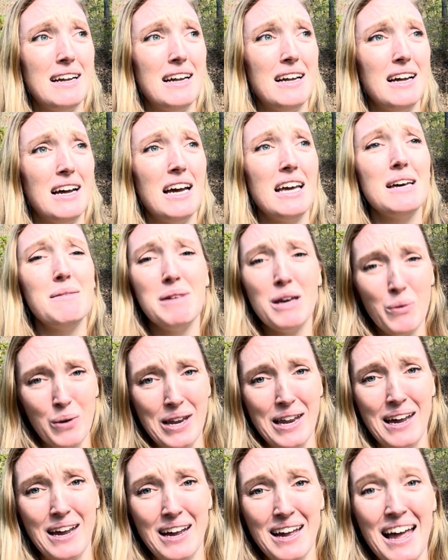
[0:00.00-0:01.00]
I am a
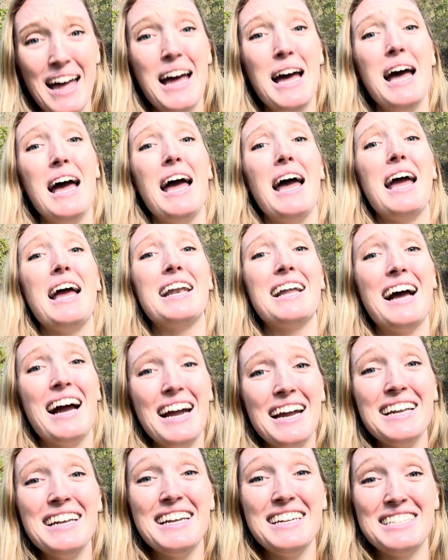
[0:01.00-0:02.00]
weenie. And
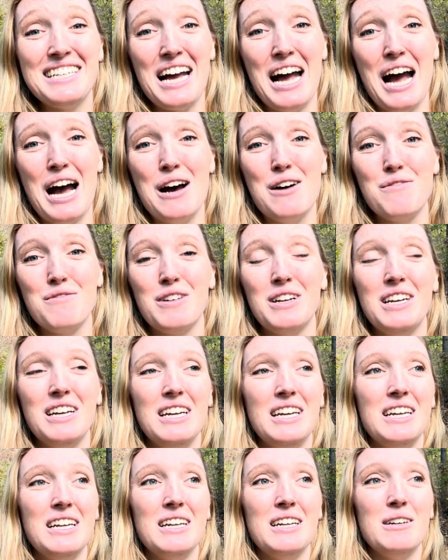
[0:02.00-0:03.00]
I need to have
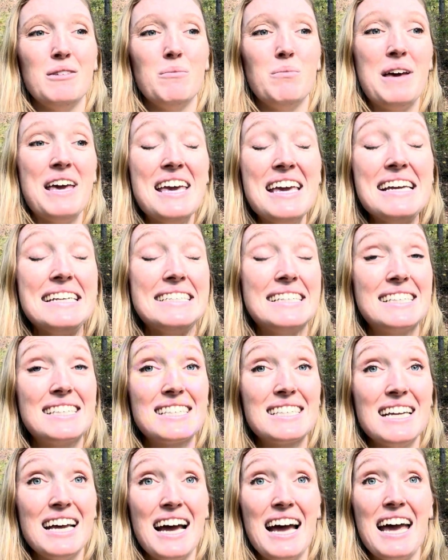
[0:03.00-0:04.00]

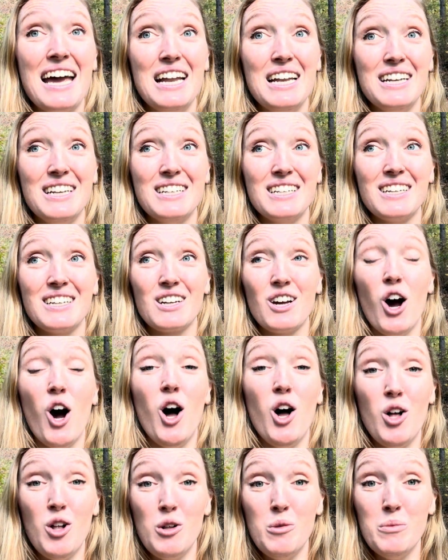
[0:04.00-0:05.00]
peace and
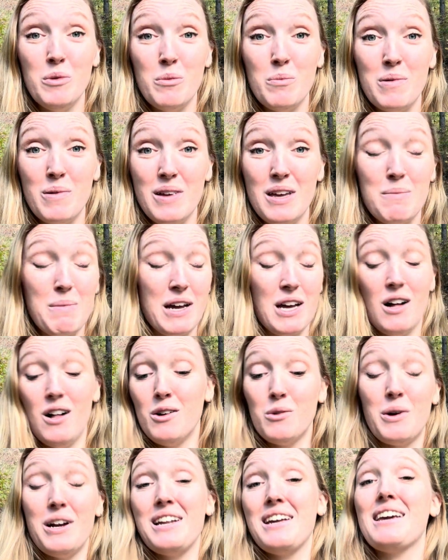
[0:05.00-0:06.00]
calm in my
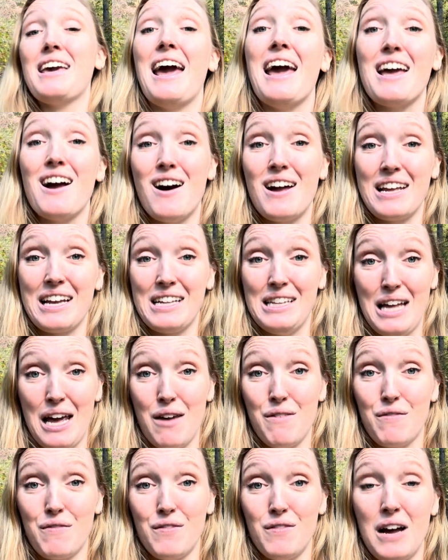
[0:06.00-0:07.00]
already chaotic
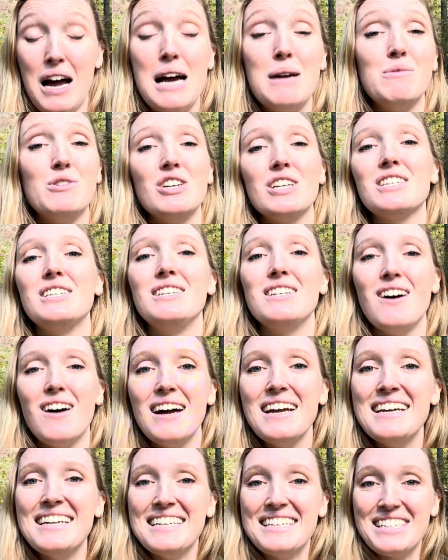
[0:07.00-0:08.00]
life. I'm just
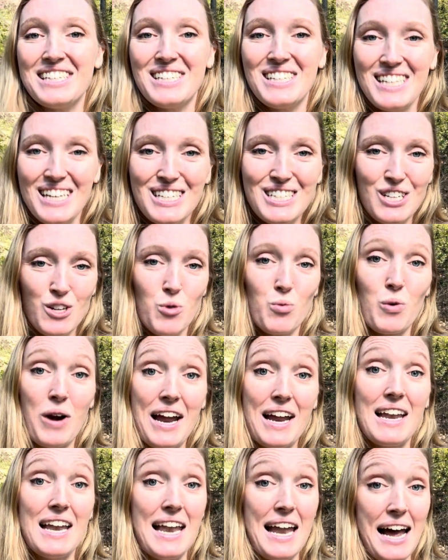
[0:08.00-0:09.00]
not in a season
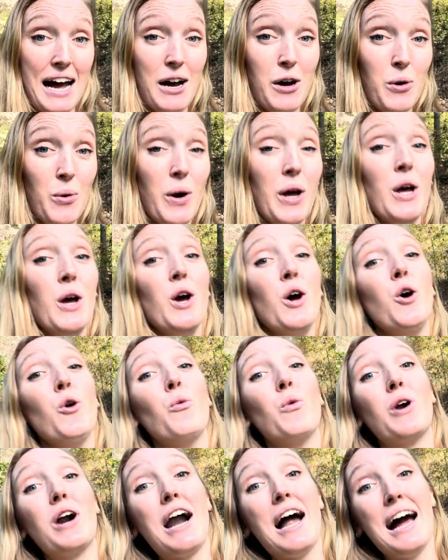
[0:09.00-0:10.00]
right now
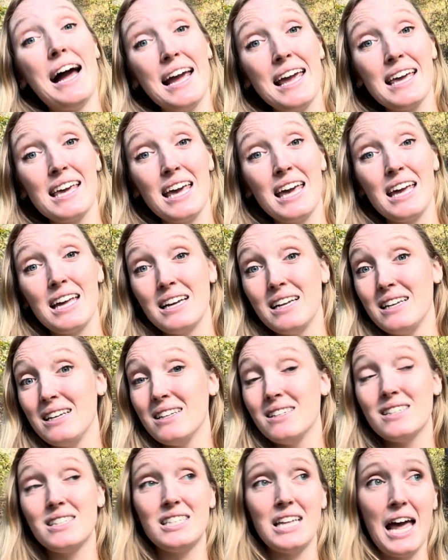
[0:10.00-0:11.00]
where I can
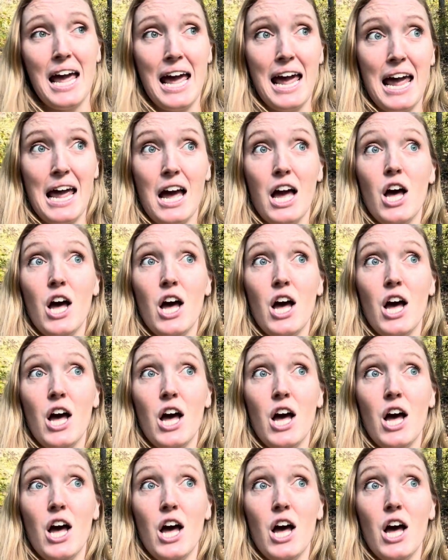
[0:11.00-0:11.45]
say,